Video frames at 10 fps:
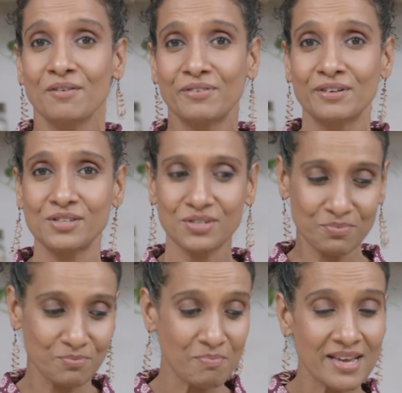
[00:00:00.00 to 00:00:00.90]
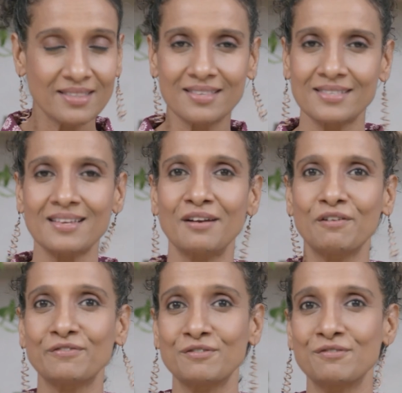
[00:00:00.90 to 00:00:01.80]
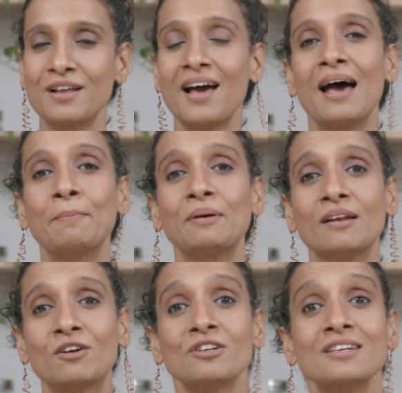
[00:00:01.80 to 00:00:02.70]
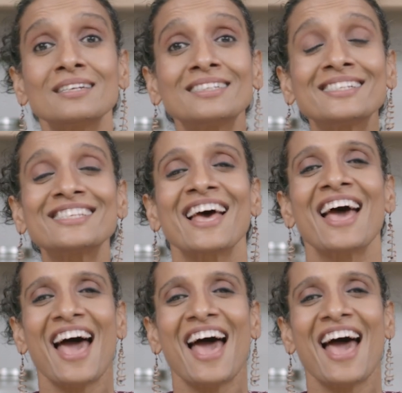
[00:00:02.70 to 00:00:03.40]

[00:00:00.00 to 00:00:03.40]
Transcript: for us to make this kind of food happen in our kitchens